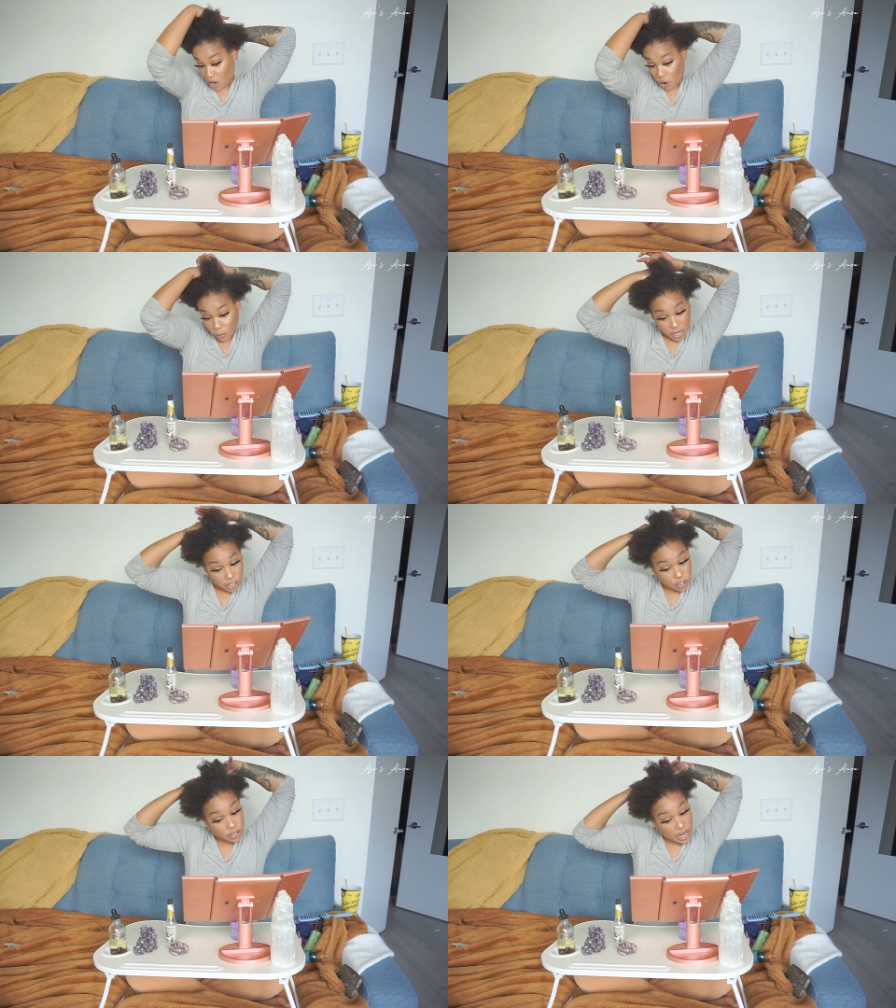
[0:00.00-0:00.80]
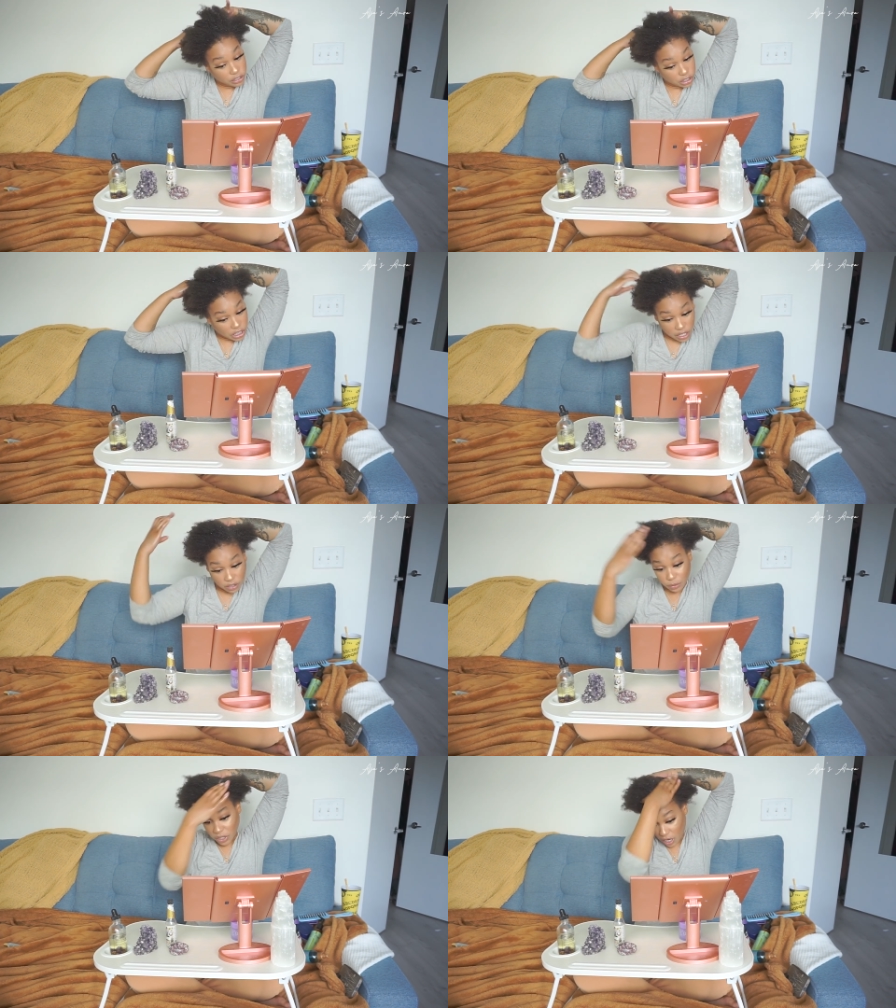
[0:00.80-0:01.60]
Opening your crown
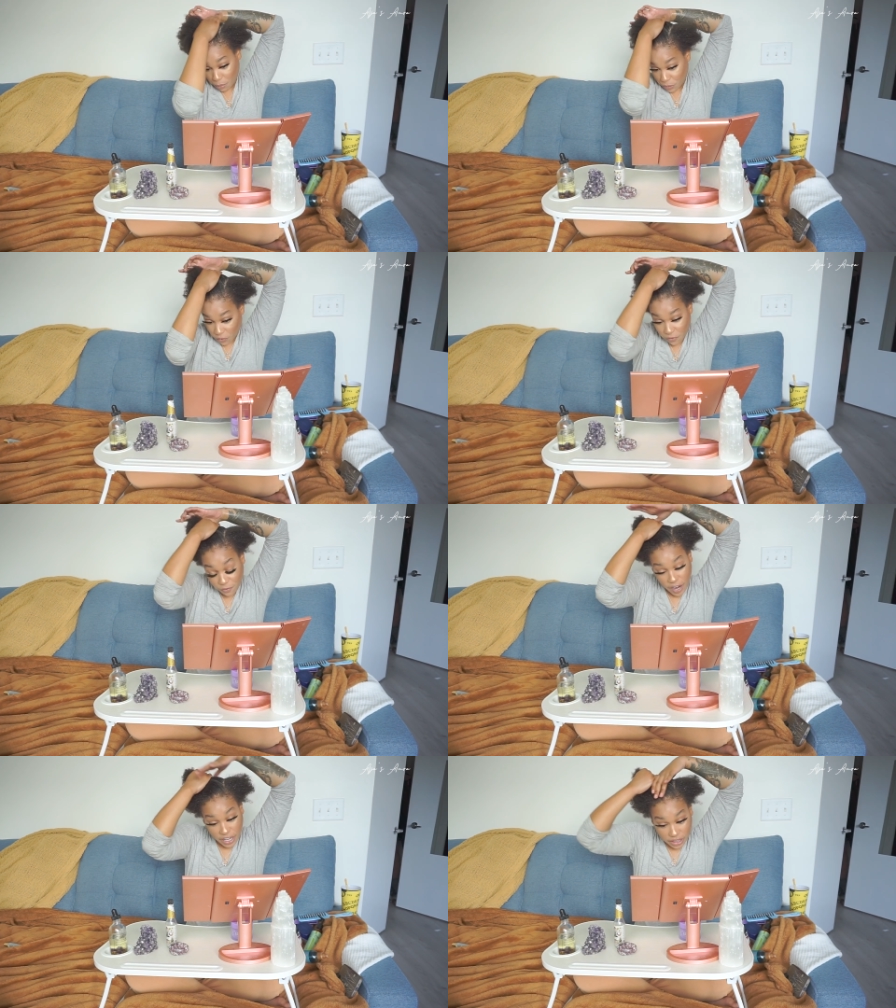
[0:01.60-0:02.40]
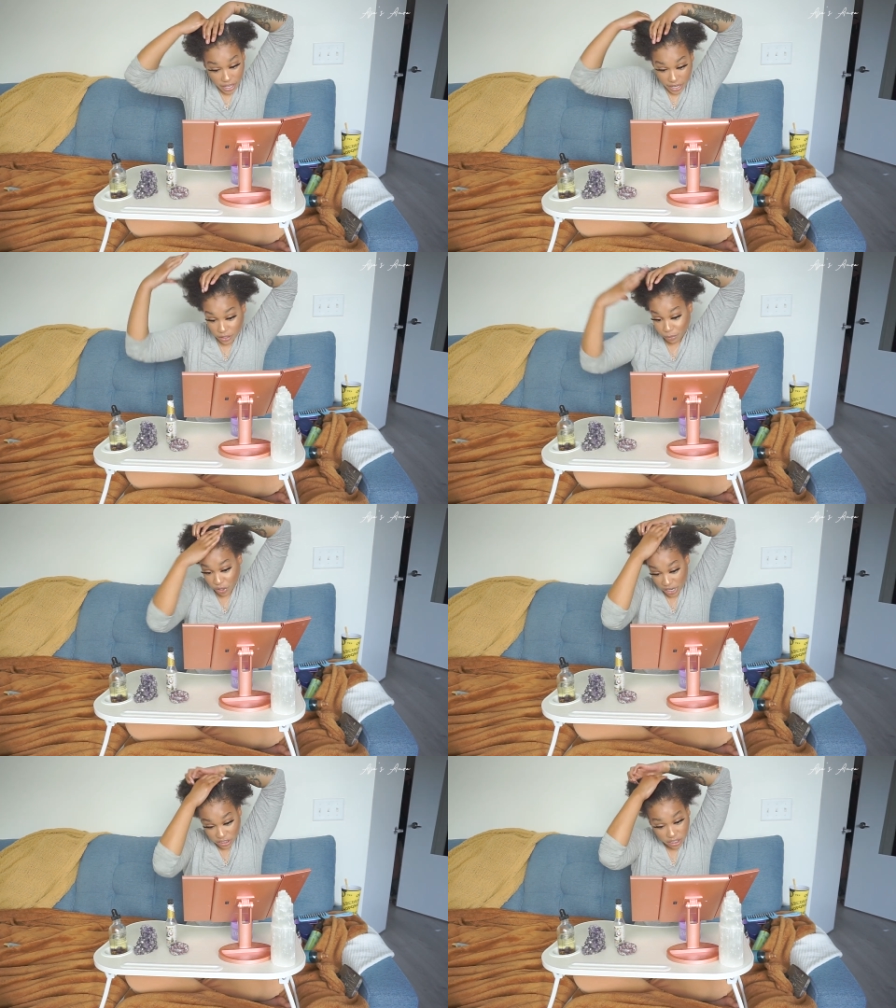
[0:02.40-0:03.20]
chakra will help you fight that
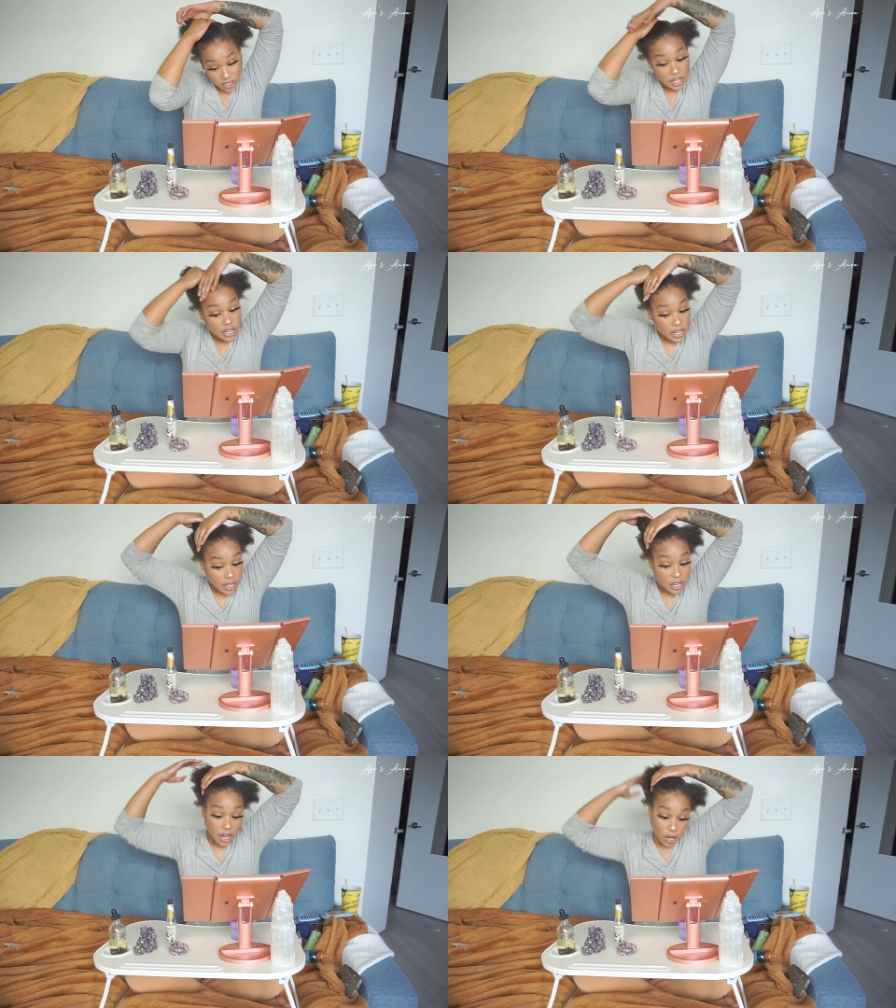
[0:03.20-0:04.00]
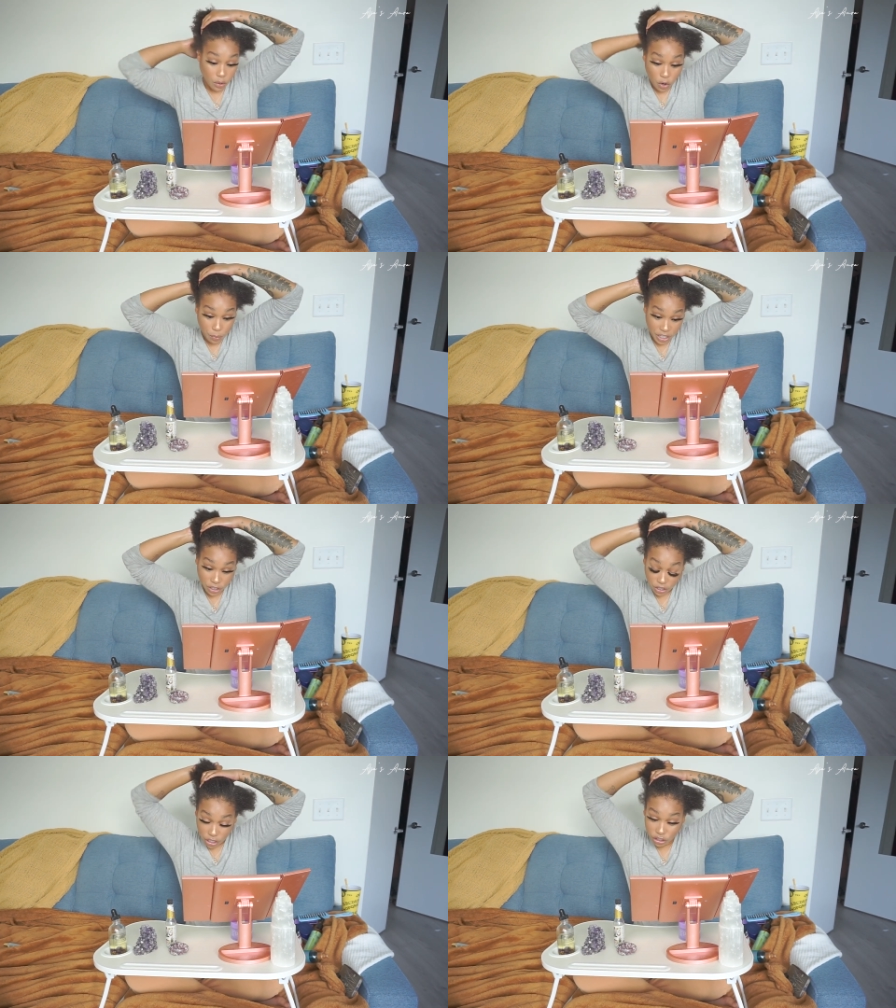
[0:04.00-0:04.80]
depression, and opening
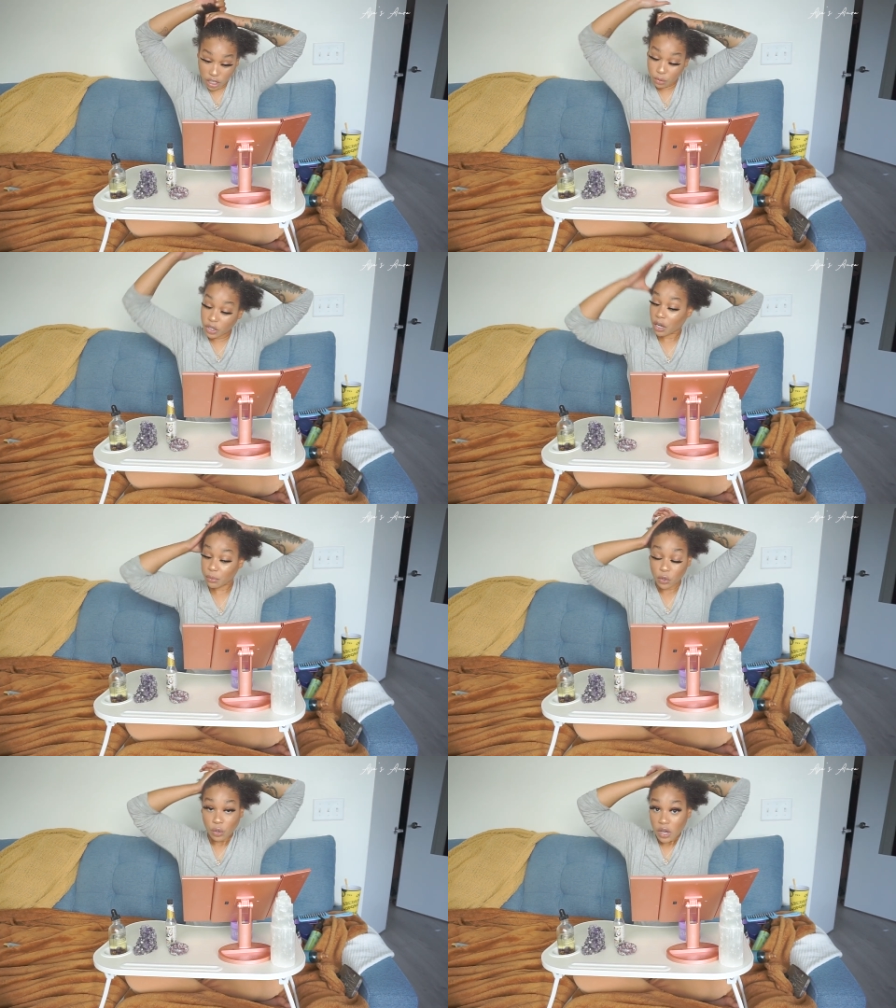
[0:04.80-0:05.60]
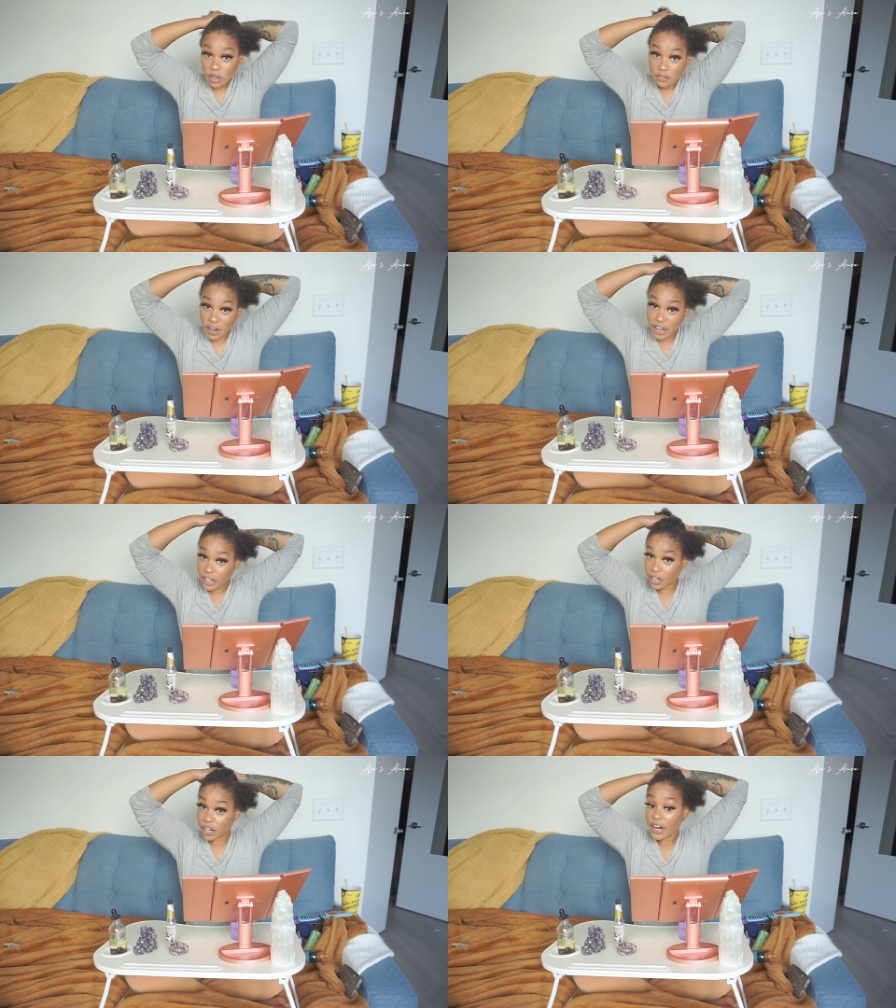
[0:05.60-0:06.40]
your crown chakra will help you fight
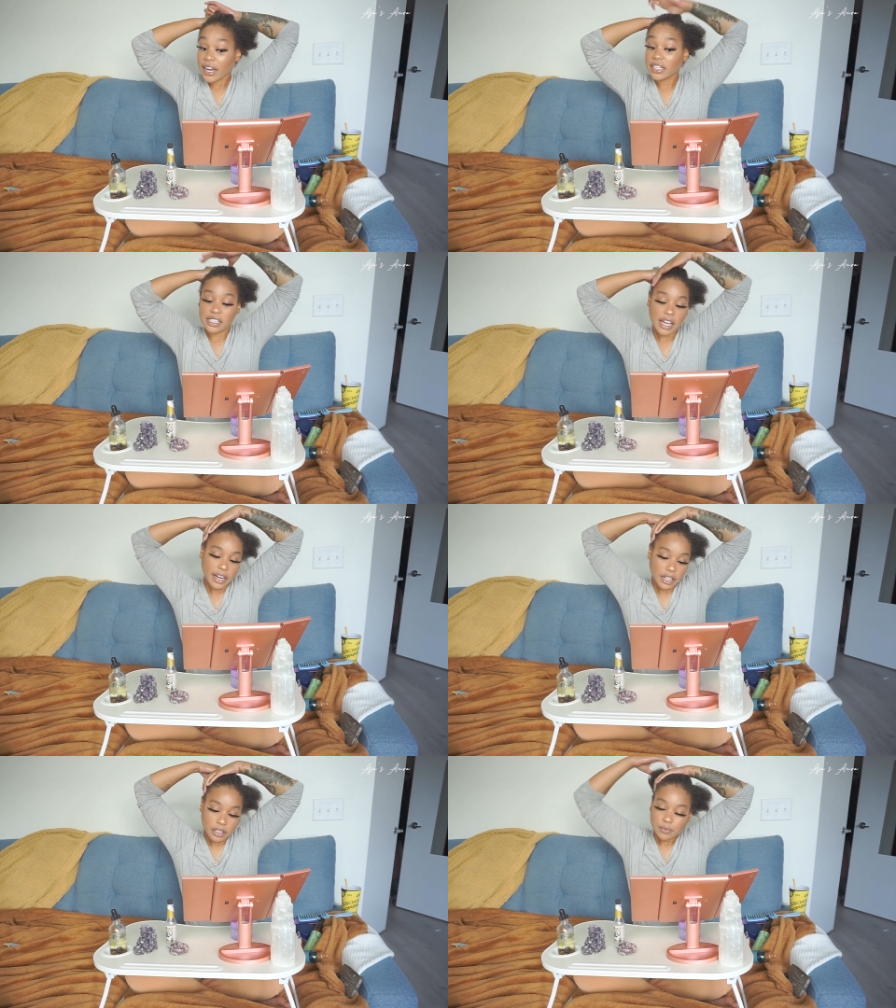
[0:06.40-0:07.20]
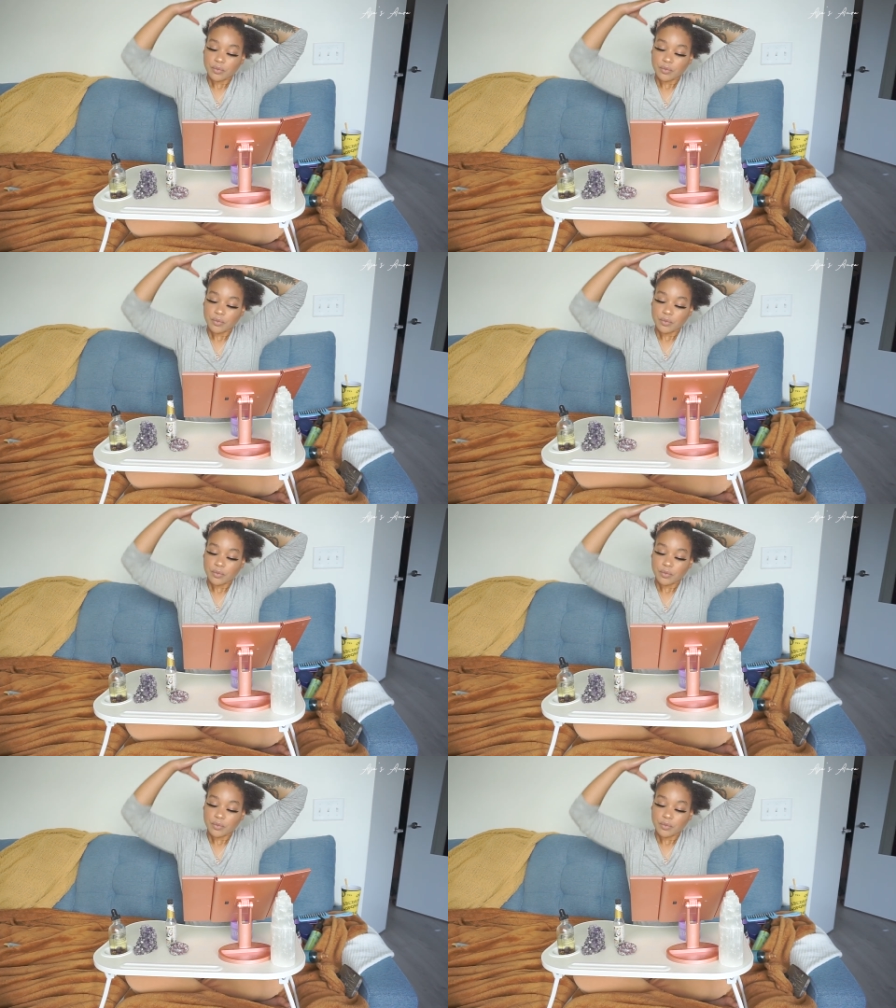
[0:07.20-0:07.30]
your anxiety.